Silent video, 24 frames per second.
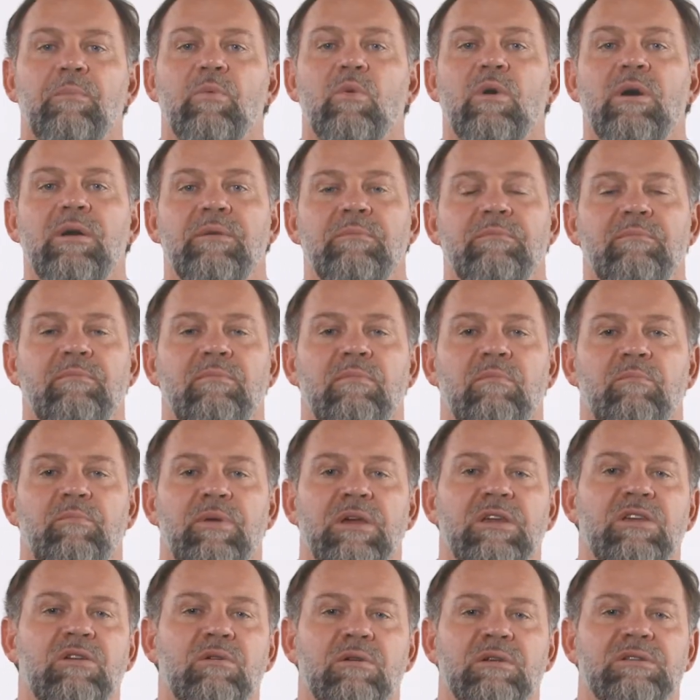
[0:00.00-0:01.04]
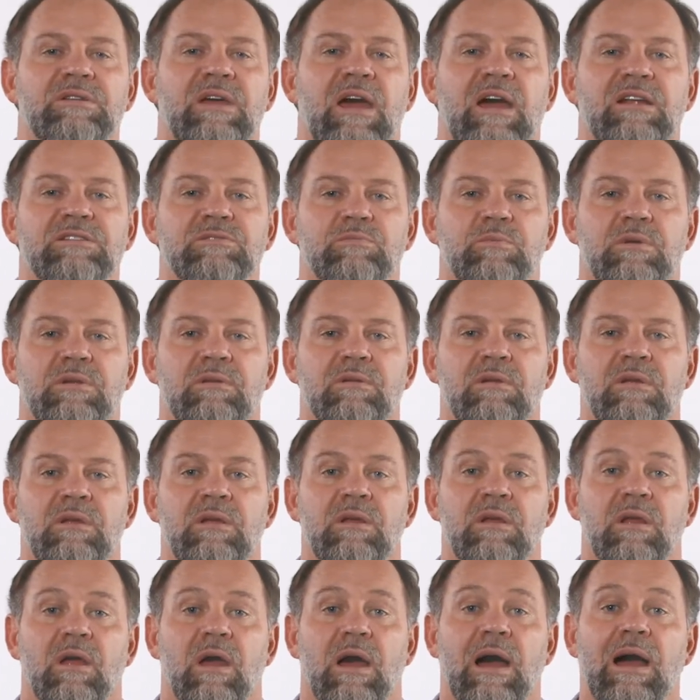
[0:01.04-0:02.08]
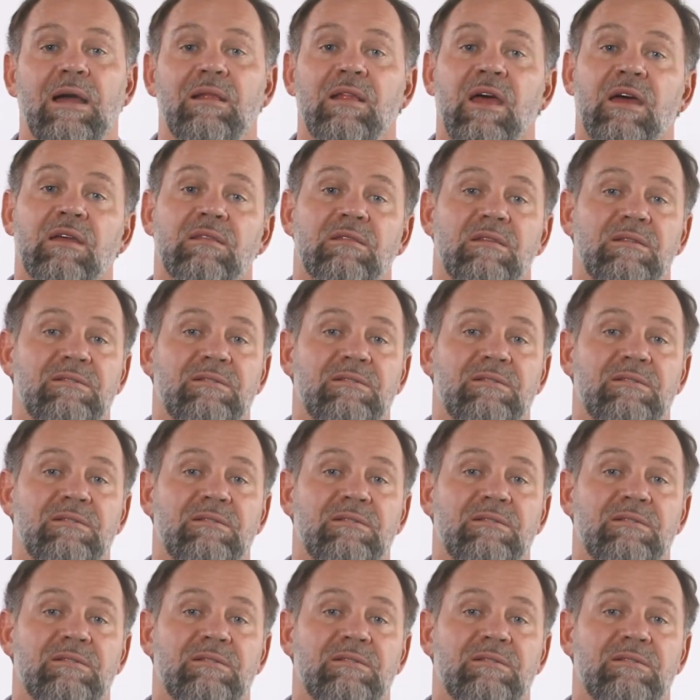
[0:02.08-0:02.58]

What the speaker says: 1, pick your attachment. I like the